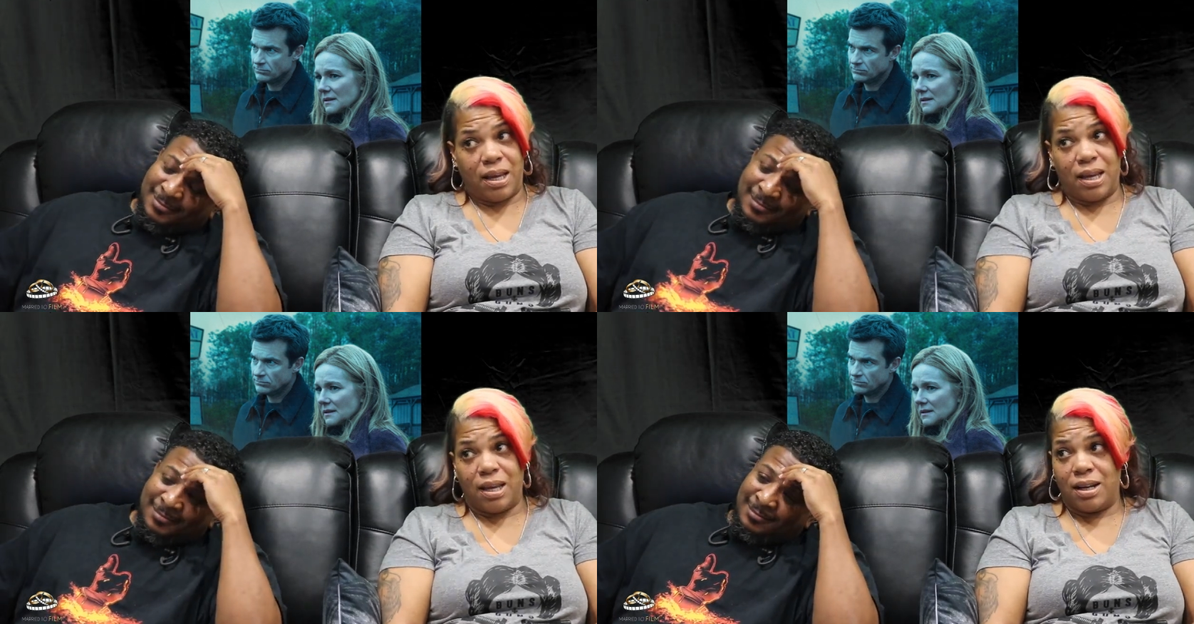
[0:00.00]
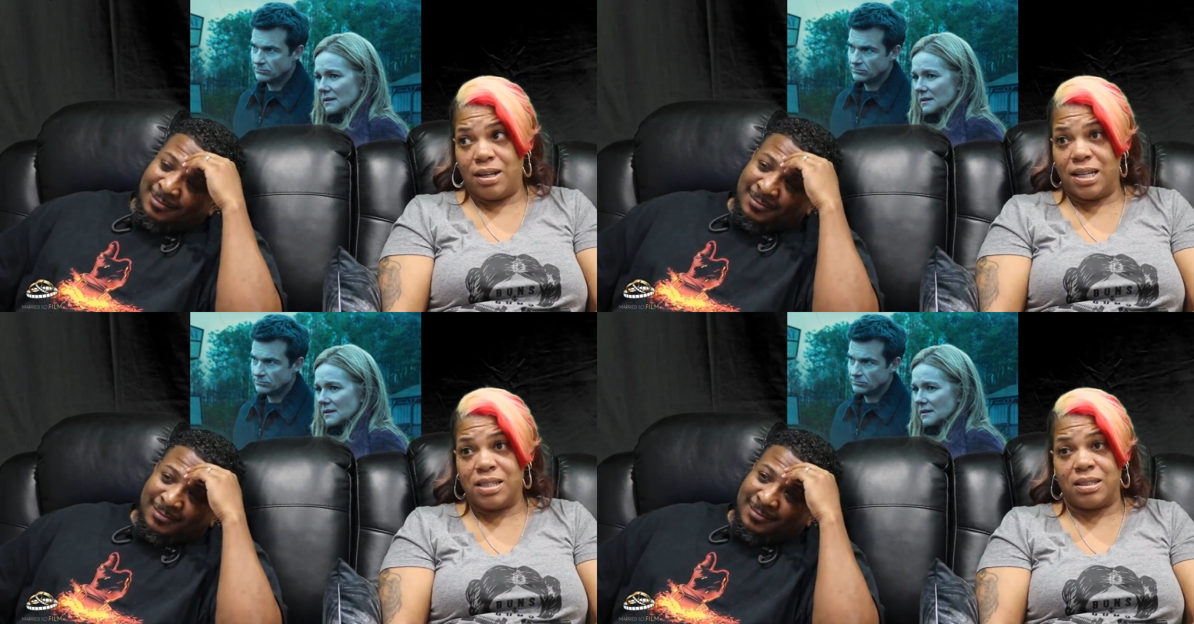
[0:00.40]
Speaker 1: had
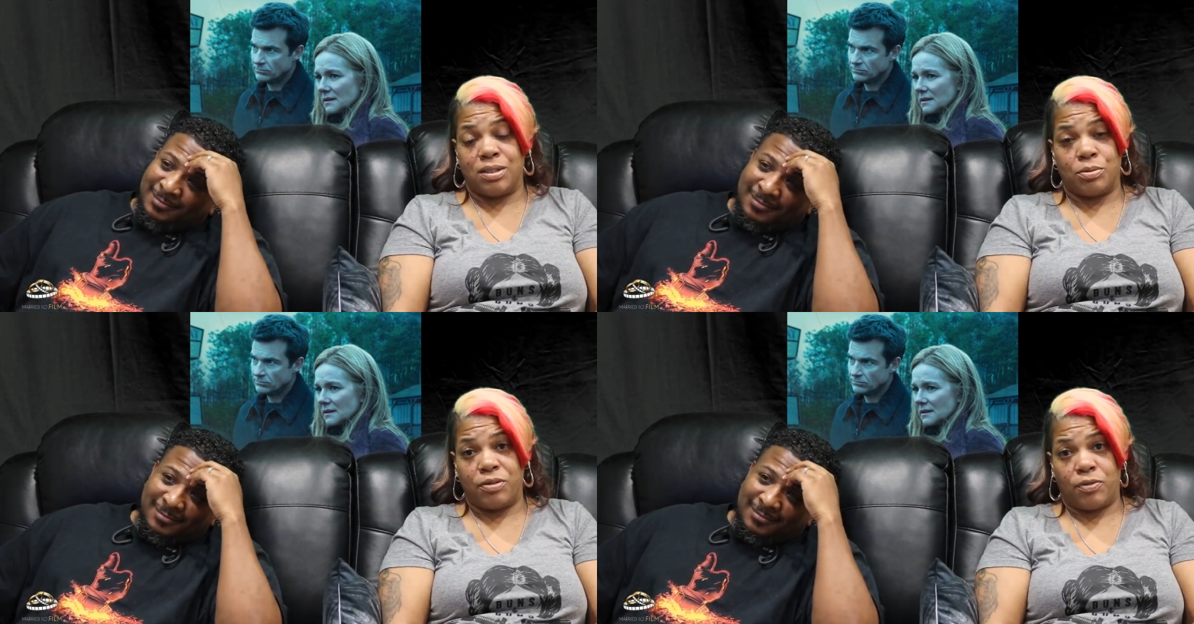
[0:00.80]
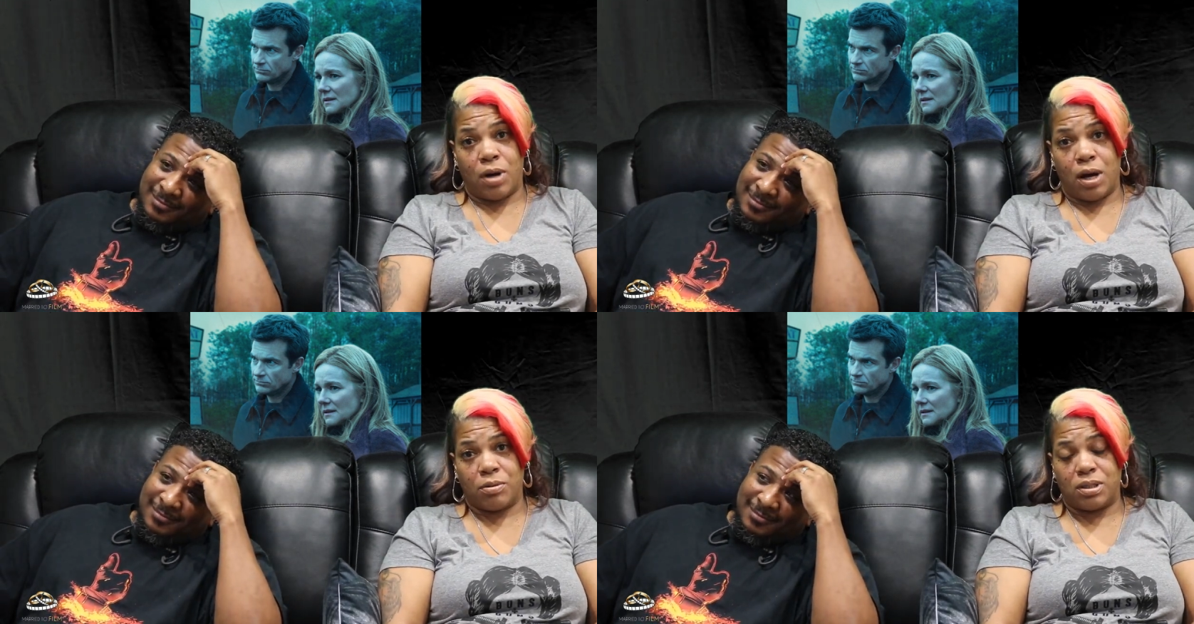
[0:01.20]
less than twenty-four
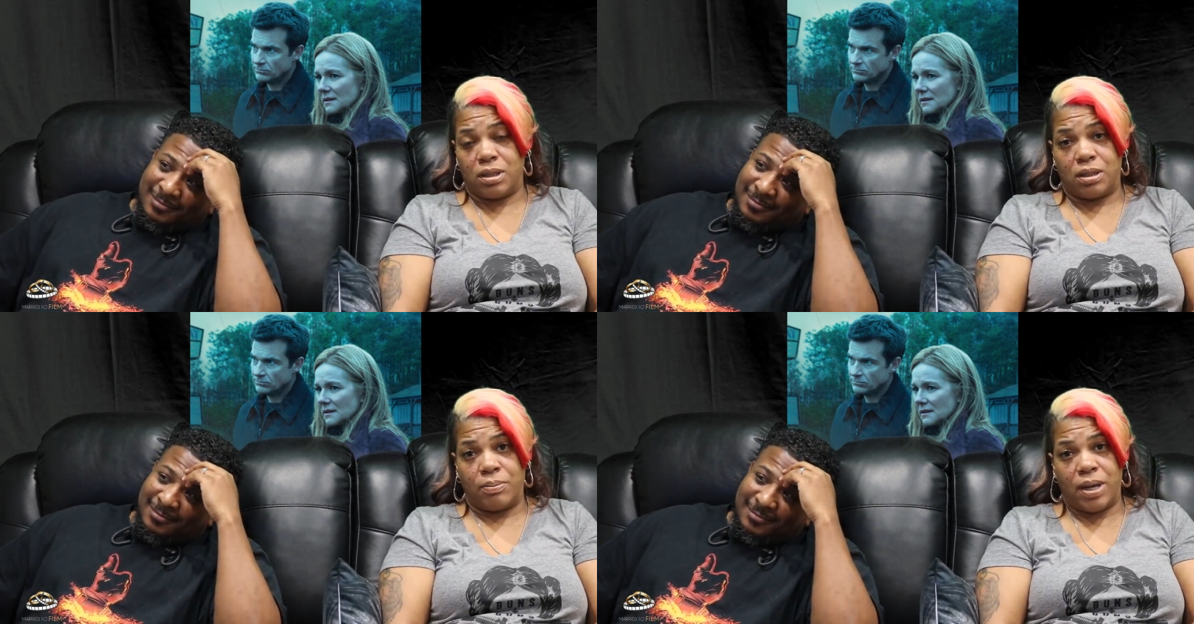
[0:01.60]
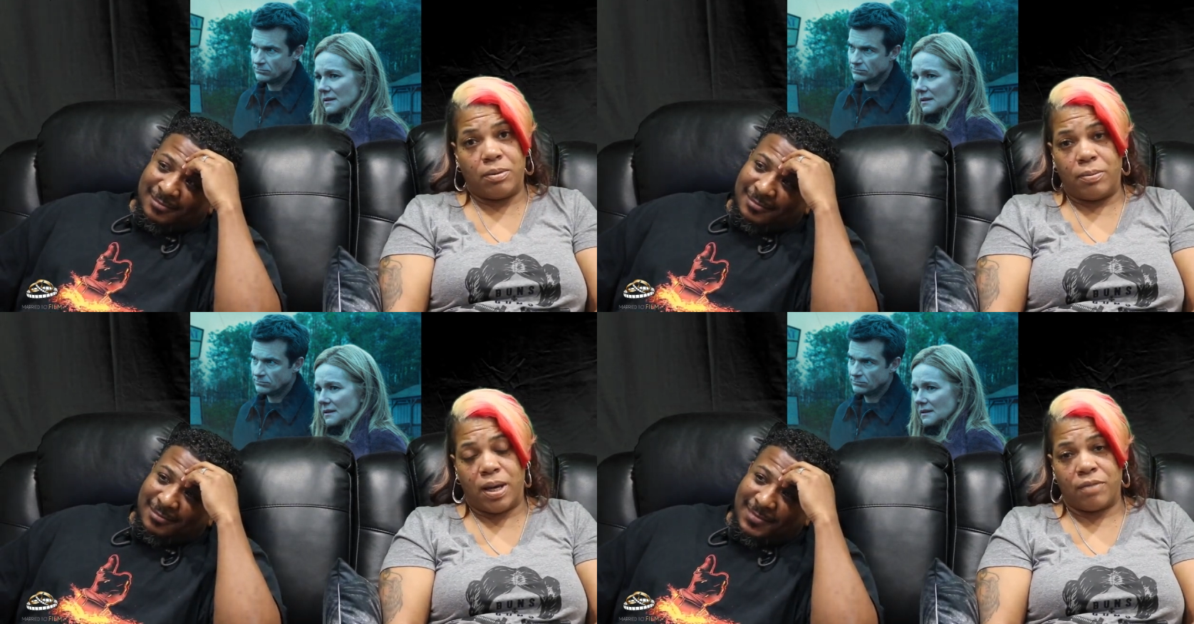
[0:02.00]
hours to get the
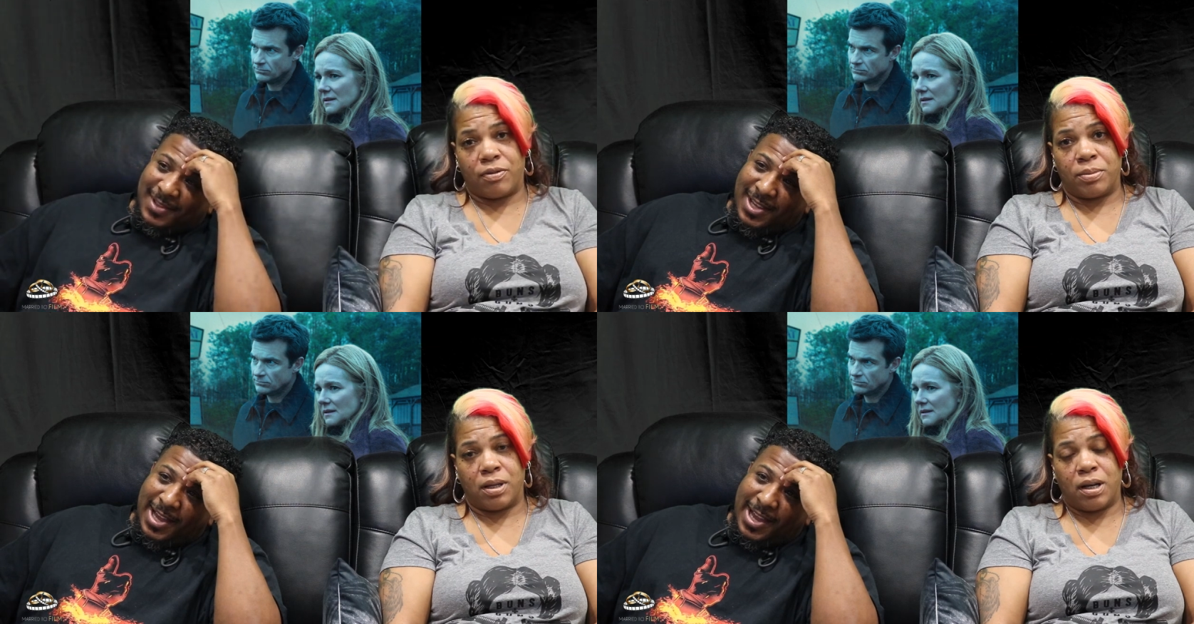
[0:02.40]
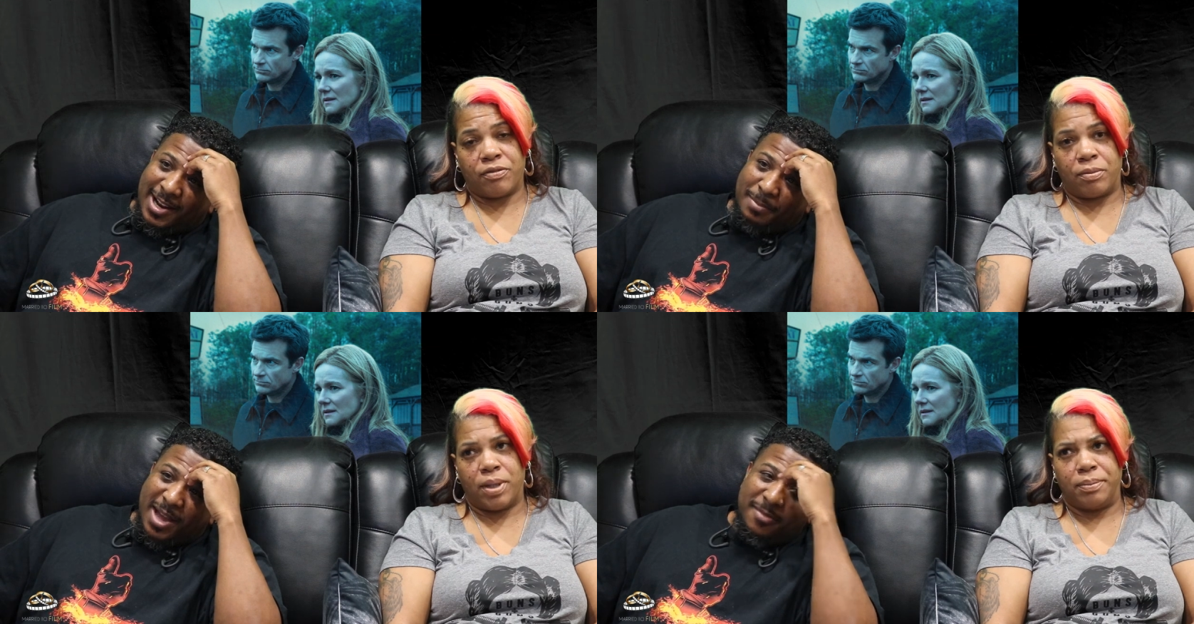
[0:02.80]
baby back
Speaker 2: from. He the had
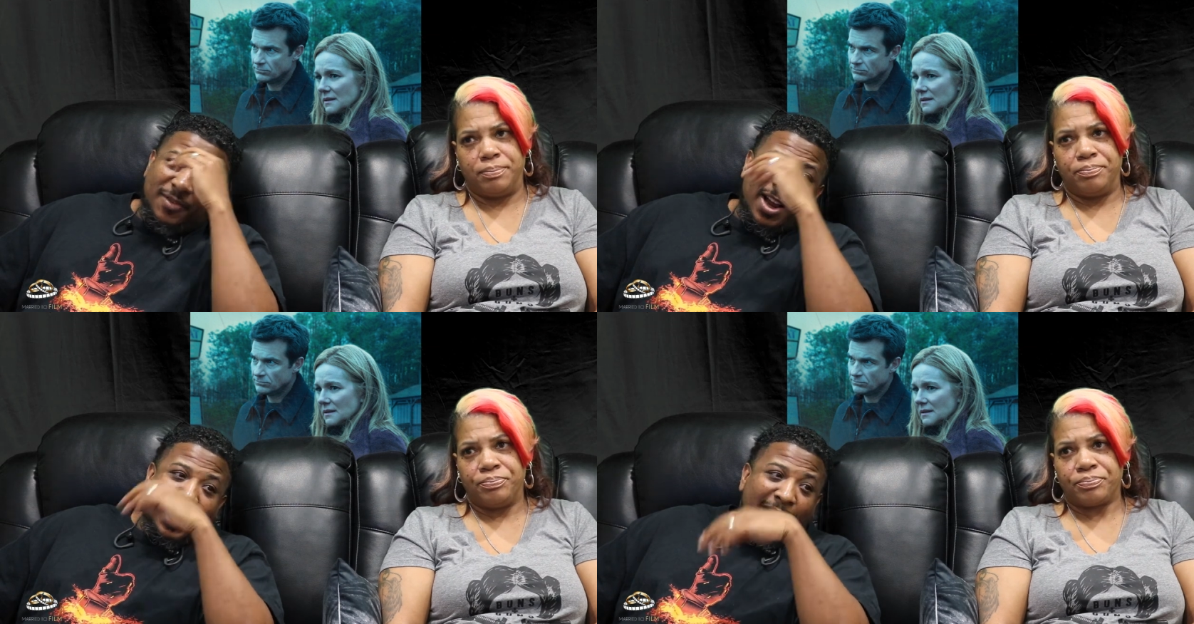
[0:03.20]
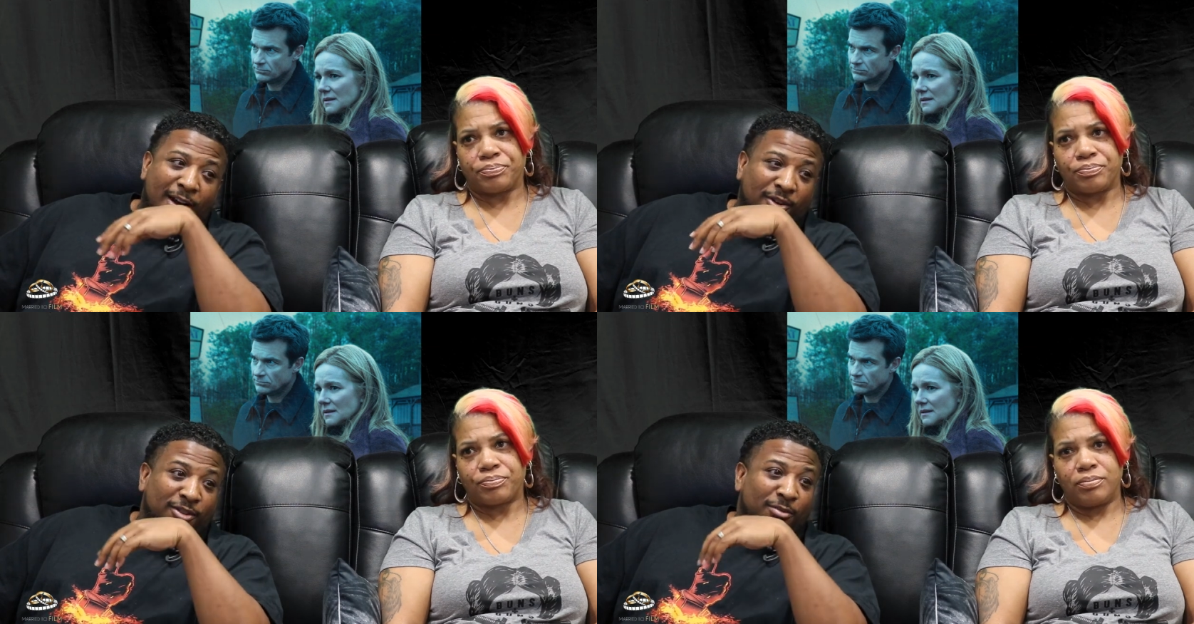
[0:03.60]
the baby for like an
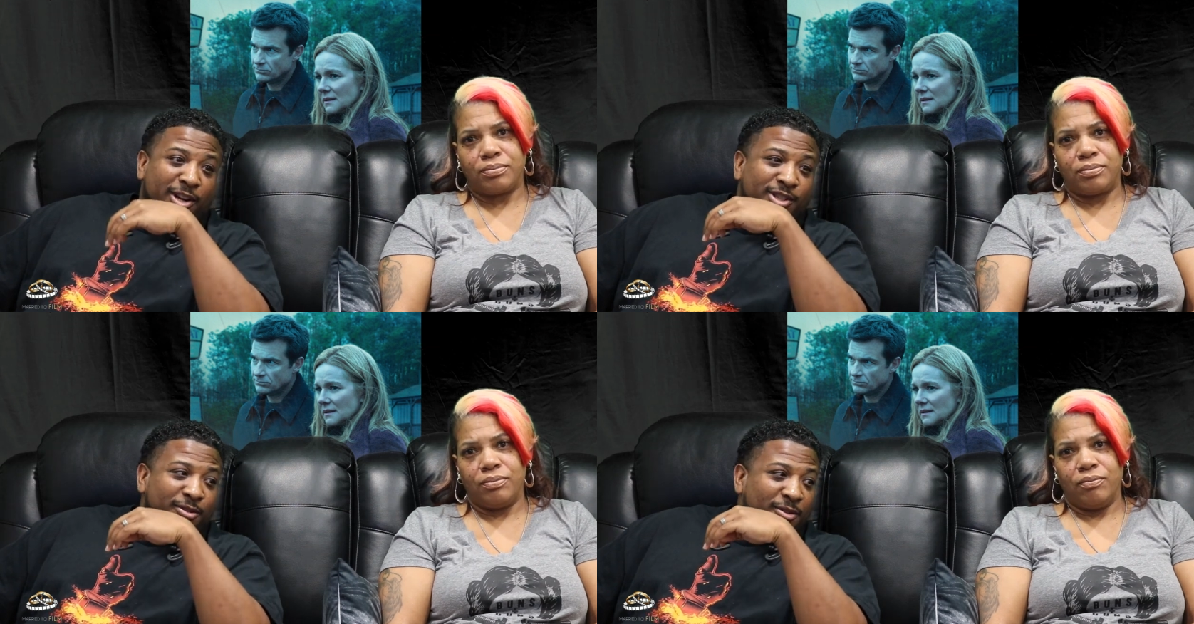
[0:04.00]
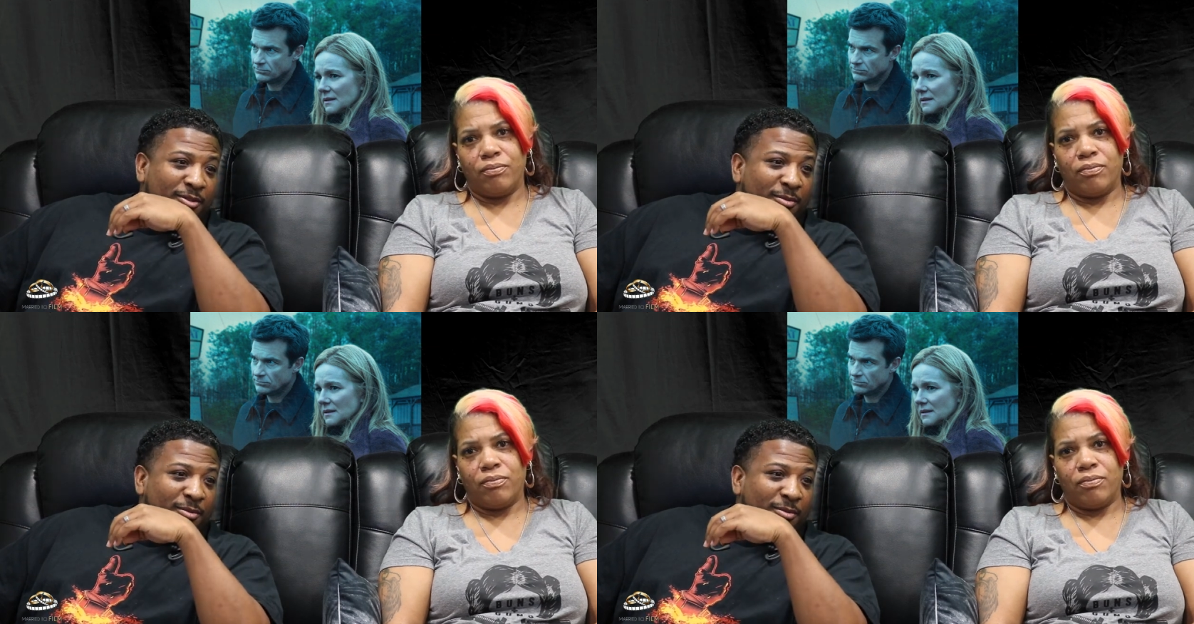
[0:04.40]
hour. What did you do to